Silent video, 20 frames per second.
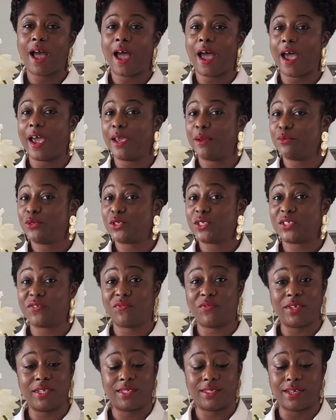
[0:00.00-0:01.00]
I'm just
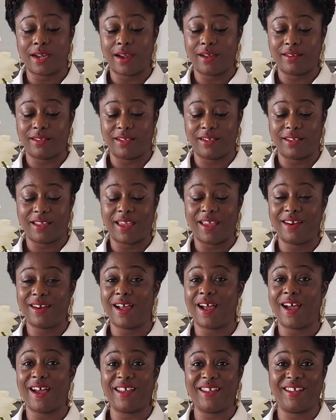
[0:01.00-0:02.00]
freestyling and
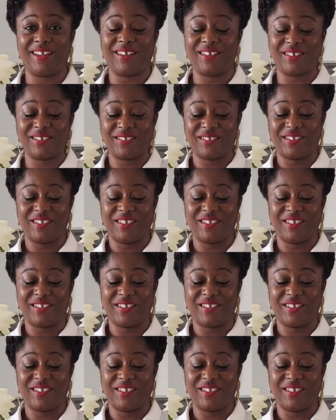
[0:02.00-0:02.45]
eyeing.